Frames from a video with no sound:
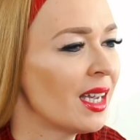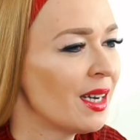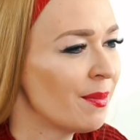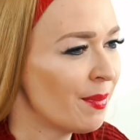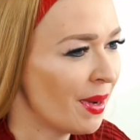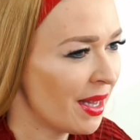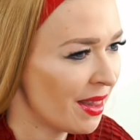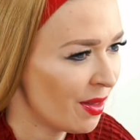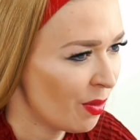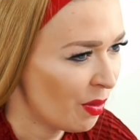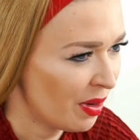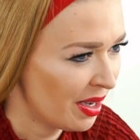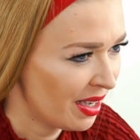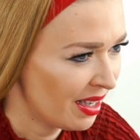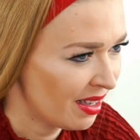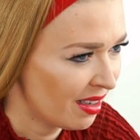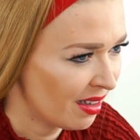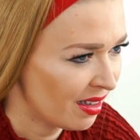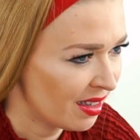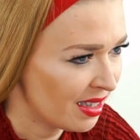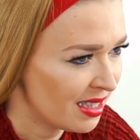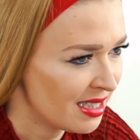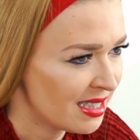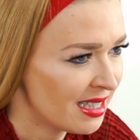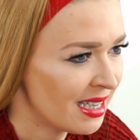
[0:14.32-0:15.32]
And by the way
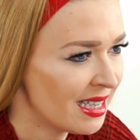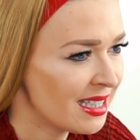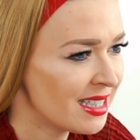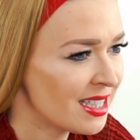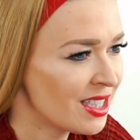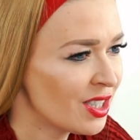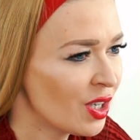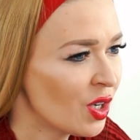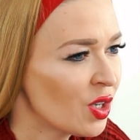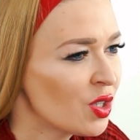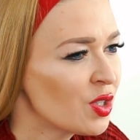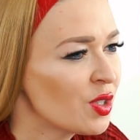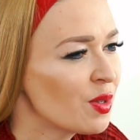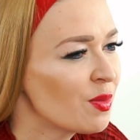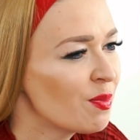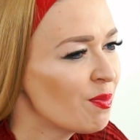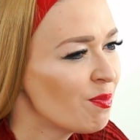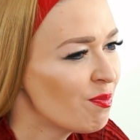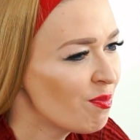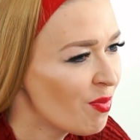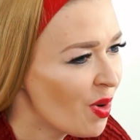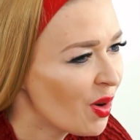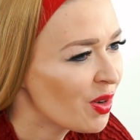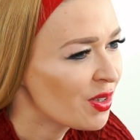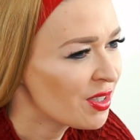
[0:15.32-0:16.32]
guys, it's not
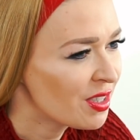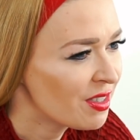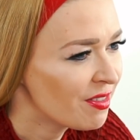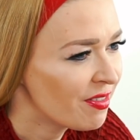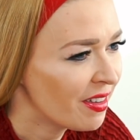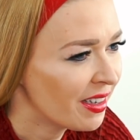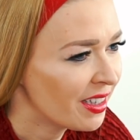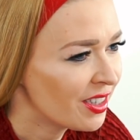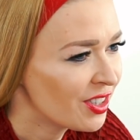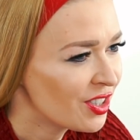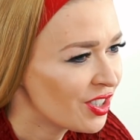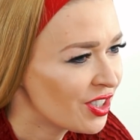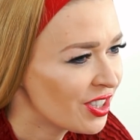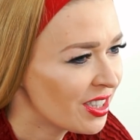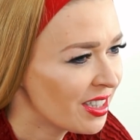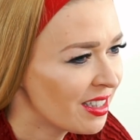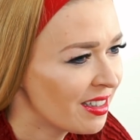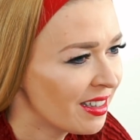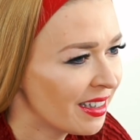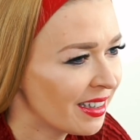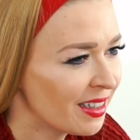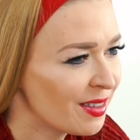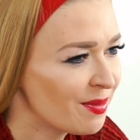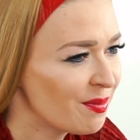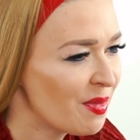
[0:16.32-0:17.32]

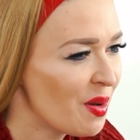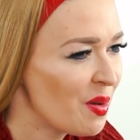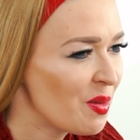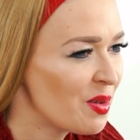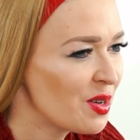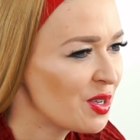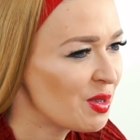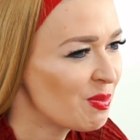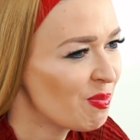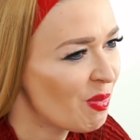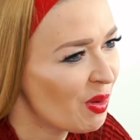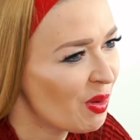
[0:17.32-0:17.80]
motivation like in Polish